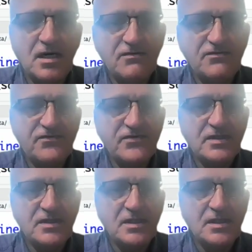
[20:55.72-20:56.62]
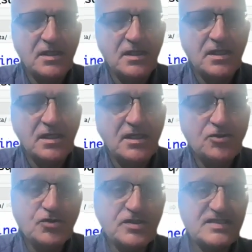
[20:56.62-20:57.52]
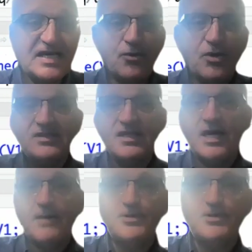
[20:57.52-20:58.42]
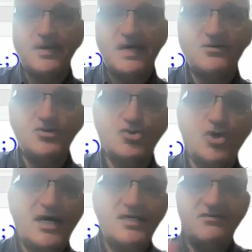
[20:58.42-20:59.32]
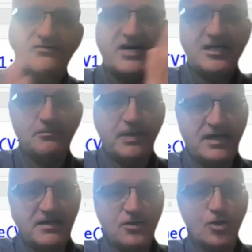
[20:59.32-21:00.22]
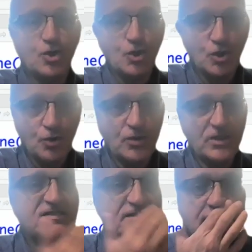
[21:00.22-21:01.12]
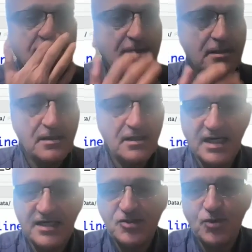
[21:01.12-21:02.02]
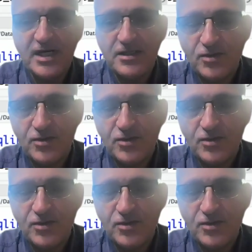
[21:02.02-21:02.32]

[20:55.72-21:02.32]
of, notice I want an upper bound, so I divide by the lowest chi square,